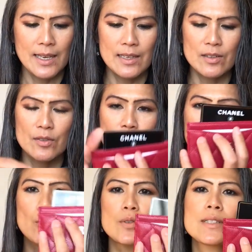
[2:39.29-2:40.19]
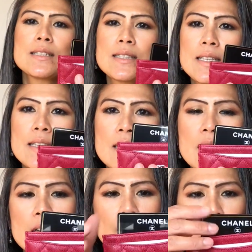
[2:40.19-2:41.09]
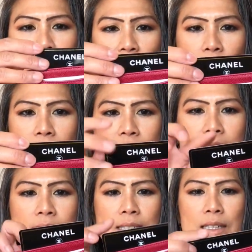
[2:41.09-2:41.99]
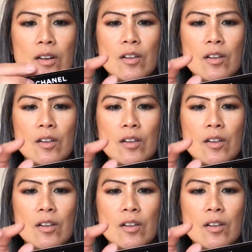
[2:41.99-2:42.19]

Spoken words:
and of course the authenticity